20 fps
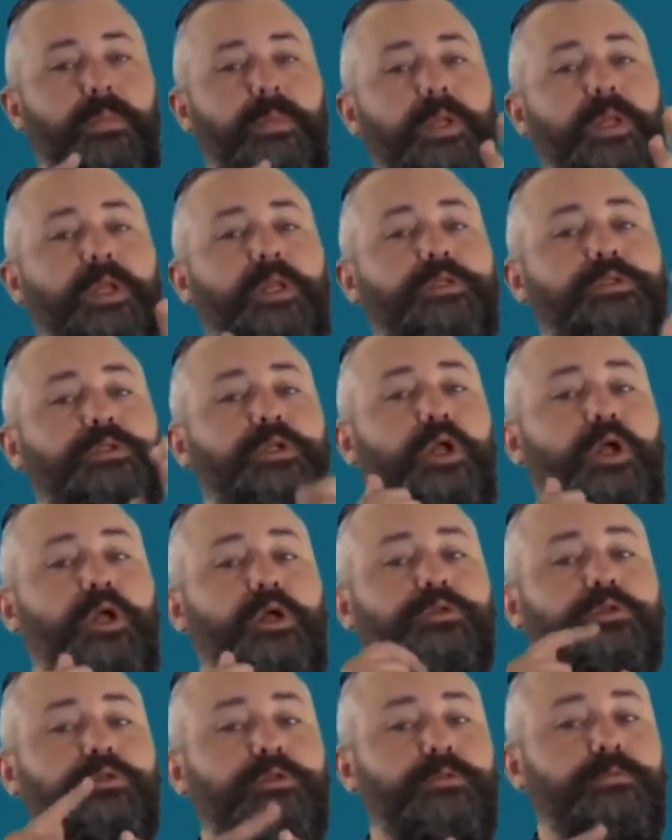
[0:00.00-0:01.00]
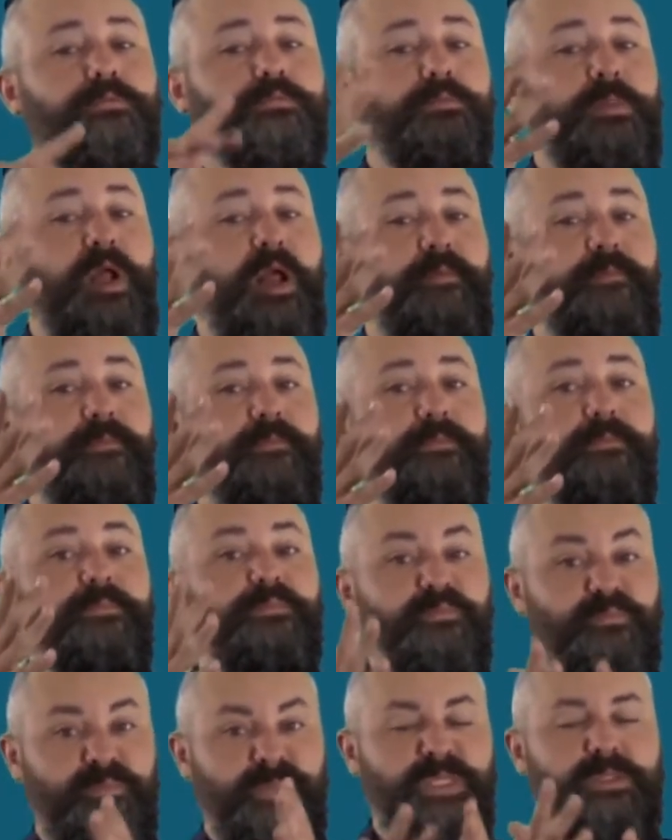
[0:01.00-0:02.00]
Stage 5.
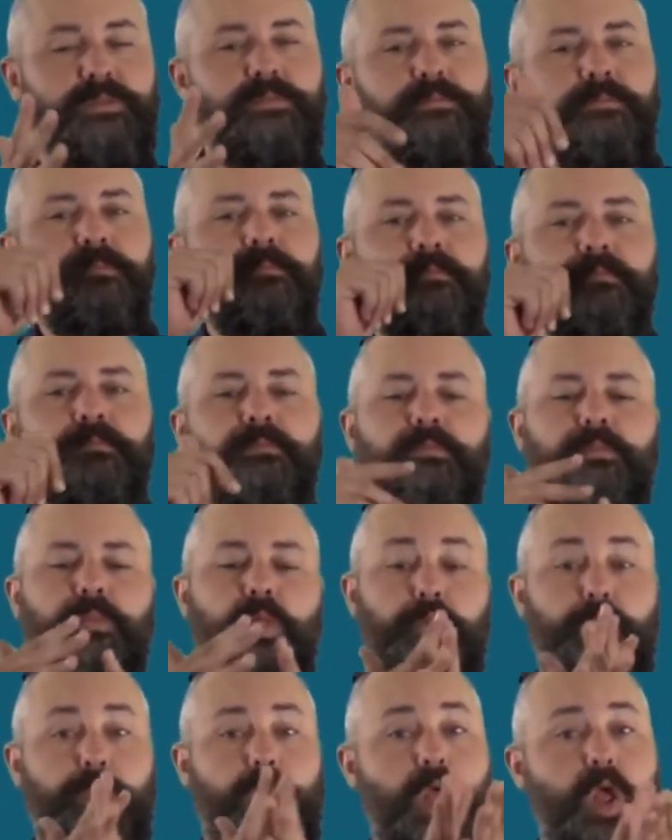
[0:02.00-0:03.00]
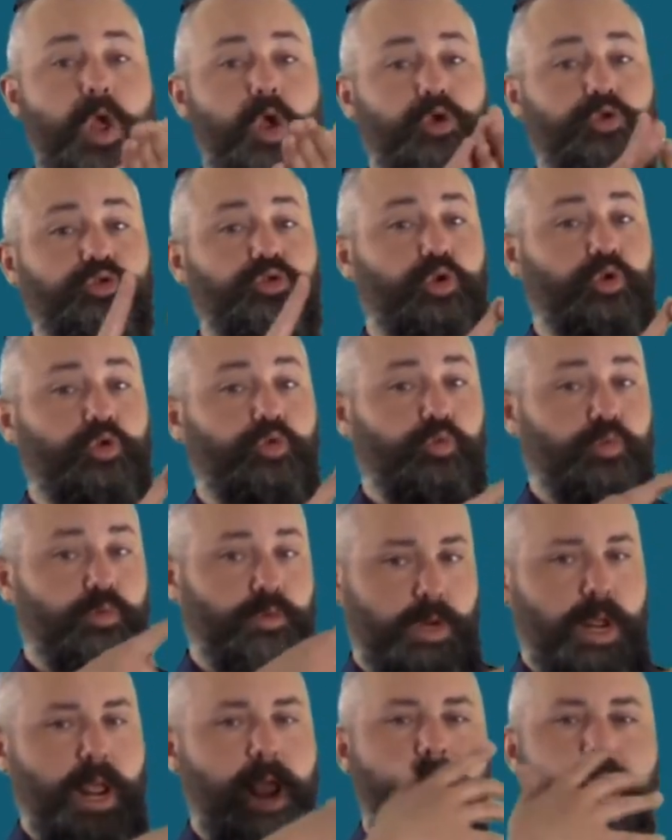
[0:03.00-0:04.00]
Spread of the disease between
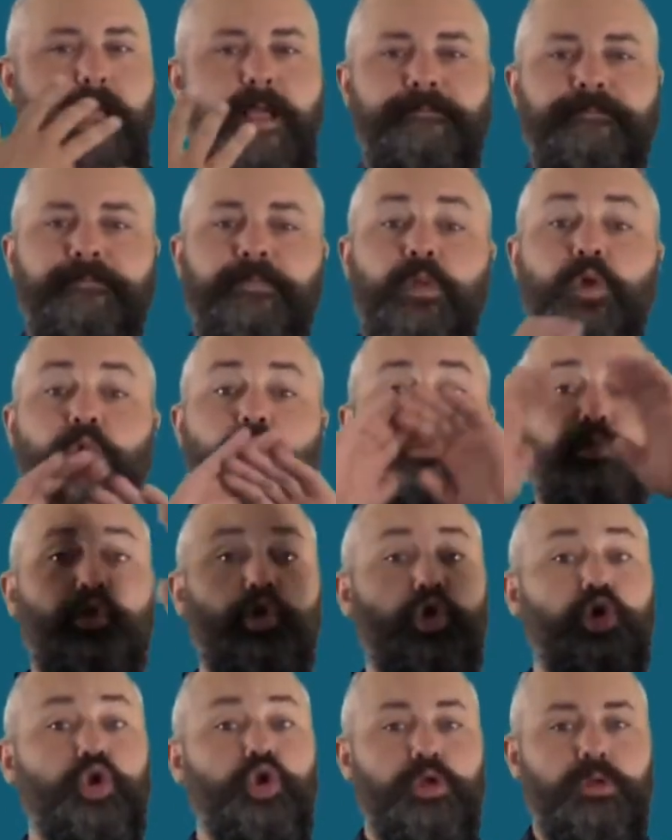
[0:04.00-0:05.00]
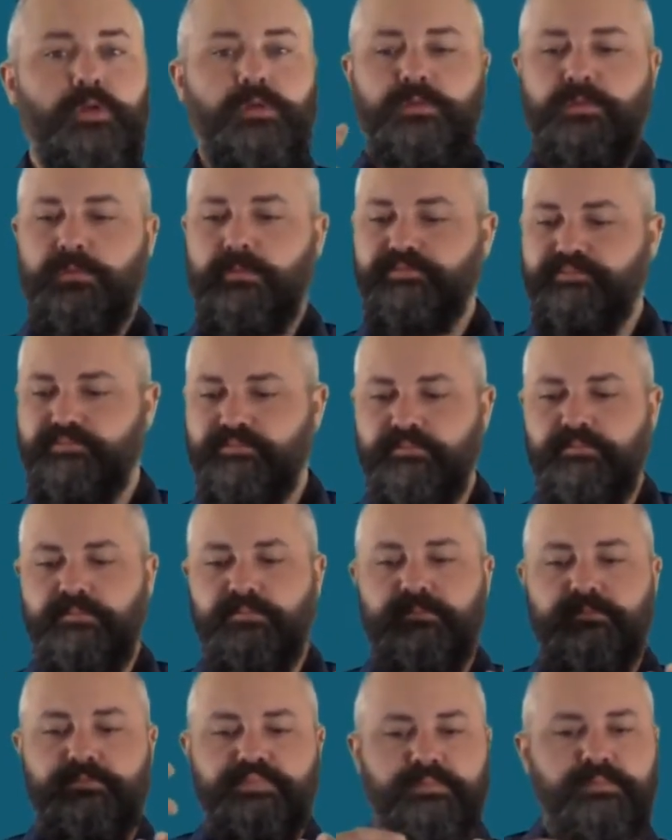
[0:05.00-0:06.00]
humans is occurring in more than one country
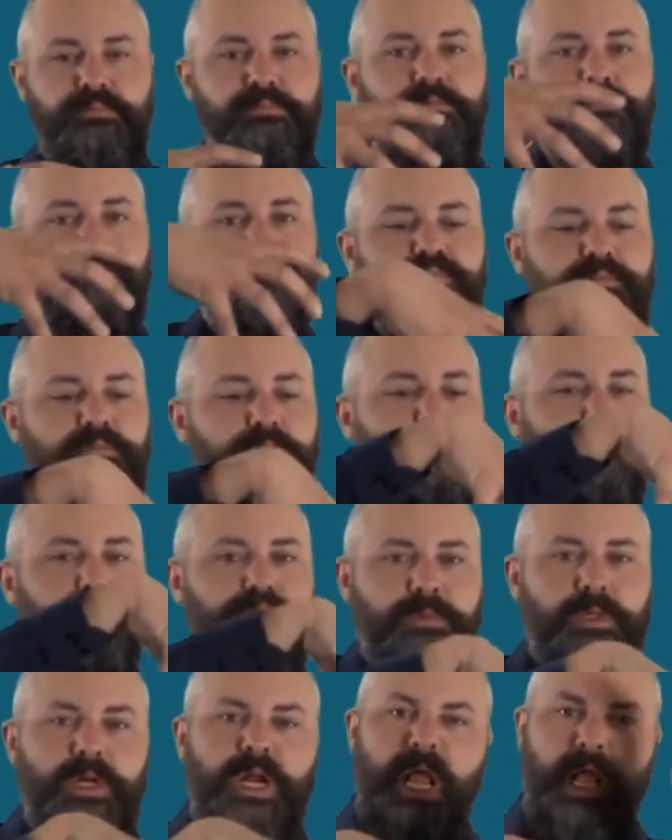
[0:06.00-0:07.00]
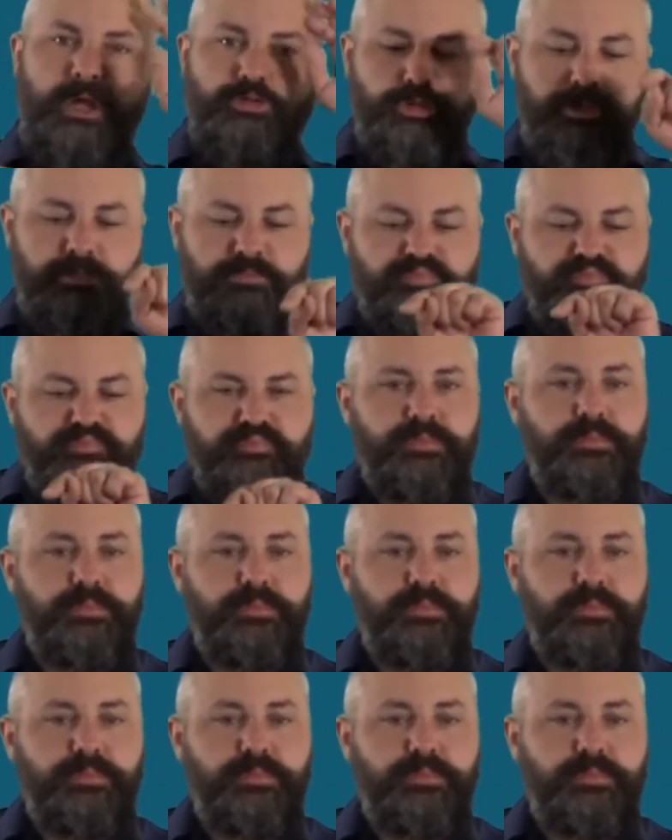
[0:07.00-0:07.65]
regional area, defined by WHO.